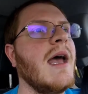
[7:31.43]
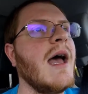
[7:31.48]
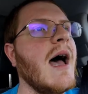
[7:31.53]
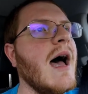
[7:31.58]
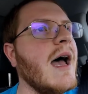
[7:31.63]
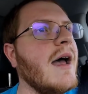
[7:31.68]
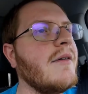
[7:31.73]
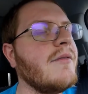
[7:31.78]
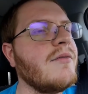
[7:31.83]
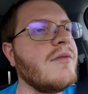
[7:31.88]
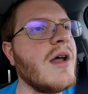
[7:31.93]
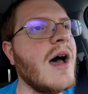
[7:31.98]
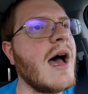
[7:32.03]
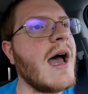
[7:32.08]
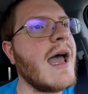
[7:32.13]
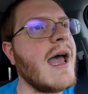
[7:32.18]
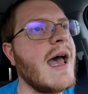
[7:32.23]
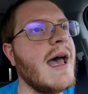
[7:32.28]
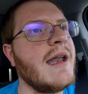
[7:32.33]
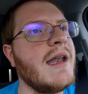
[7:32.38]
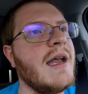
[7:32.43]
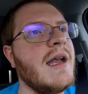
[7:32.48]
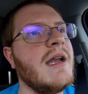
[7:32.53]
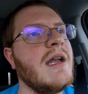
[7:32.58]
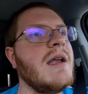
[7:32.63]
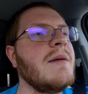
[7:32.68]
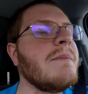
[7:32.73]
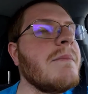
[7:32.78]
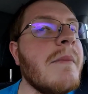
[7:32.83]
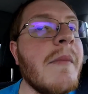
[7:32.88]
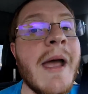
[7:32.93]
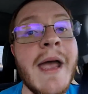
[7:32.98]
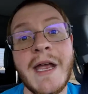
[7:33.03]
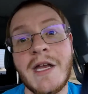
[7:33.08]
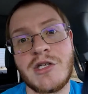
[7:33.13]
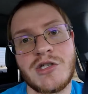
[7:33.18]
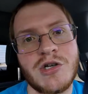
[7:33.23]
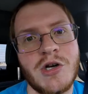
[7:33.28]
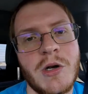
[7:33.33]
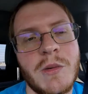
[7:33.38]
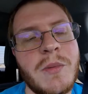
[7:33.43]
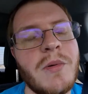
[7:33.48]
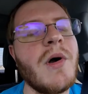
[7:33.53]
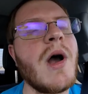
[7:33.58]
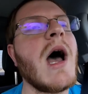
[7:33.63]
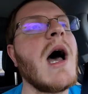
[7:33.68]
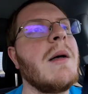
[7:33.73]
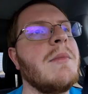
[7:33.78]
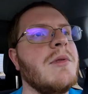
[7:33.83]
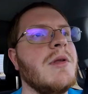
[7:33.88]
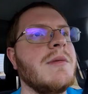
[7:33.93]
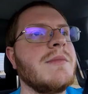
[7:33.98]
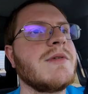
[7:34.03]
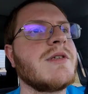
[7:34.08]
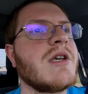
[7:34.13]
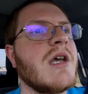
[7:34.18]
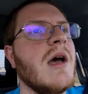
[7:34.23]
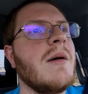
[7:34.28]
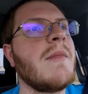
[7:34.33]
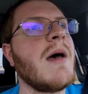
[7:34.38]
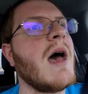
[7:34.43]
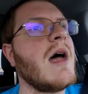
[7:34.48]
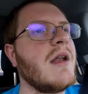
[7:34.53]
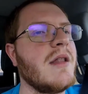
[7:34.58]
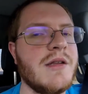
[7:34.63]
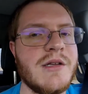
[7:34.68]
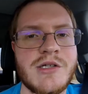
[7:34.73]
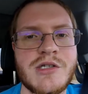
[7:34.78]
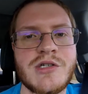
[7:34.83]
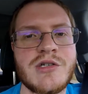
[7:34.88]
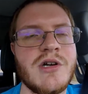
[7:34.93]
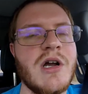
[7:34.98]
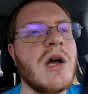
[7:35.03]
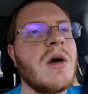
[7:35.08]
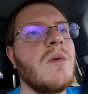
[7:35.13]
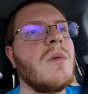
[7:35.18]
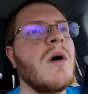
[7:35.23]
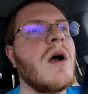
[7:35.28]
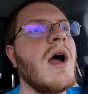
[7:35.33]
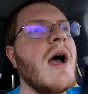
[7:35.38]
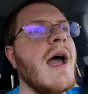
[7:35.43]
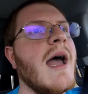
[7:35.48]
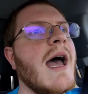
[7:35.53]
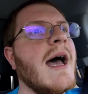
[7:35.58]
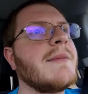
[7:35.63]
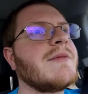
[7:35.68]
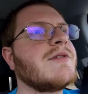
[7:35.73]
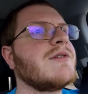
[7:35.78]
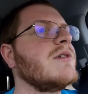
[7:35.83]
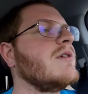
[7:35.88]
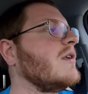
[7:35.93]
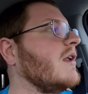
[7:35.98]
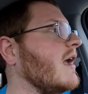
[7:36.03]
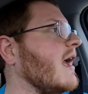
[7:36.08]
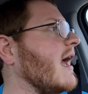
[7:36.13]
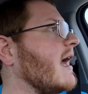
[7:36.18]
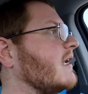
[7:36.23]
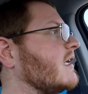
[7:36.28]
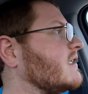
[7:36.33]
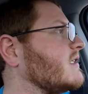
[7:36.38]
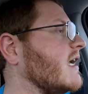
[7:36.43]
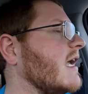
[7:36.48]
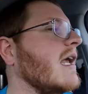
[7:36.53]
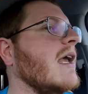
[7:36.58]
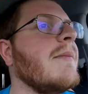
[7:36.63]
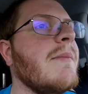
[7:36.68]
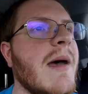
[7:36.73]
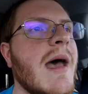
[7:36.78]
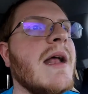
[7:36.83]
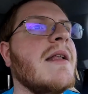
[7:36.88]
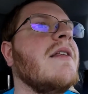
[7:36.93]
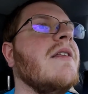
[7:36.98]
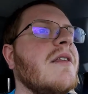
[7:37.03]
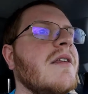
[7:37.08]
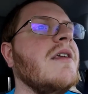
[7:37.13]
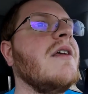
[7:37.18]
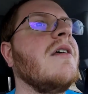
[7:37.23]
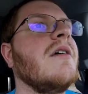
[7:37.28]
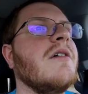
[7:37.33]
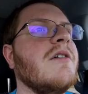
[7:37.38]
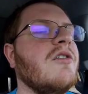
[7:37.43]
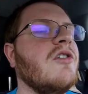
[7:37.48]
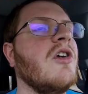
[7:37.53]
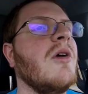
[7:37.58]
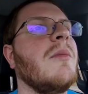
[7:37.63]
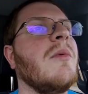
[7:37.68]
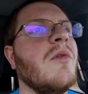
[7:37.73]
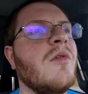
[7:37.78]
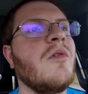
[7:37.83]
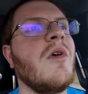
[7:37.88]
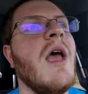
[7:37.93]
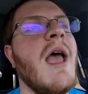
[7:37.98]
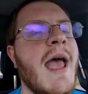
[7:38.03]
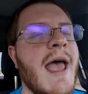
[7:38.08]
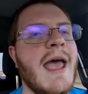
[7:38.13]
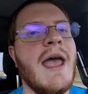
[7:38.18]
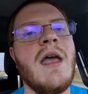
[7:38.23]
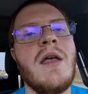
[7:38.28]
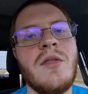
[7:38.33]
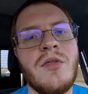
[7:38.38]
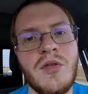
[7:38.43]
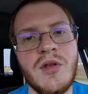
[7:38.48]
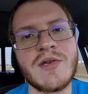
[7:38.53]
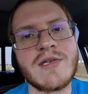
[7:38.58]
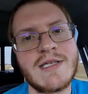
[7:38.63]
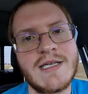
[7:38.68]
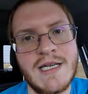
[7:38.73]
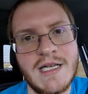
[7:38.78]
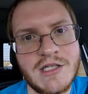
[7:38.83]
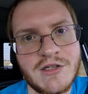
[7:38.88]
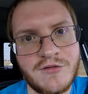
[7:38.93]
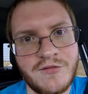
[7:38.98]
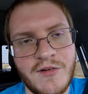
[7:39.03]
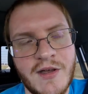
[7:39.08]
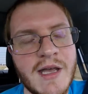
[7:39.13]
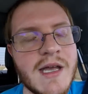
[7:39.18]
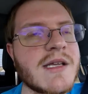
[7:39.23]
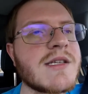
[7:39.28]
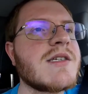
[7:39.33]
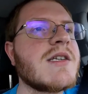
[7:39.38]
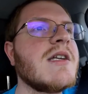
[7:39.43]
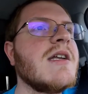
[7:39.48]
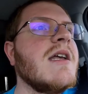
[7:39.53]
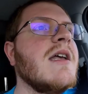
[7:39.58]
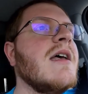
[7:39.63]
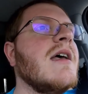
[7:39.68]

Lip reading: I've not had any major problems come out of this truck where I absolutely had to take it back to the dealership and say, hey, this needs fixed.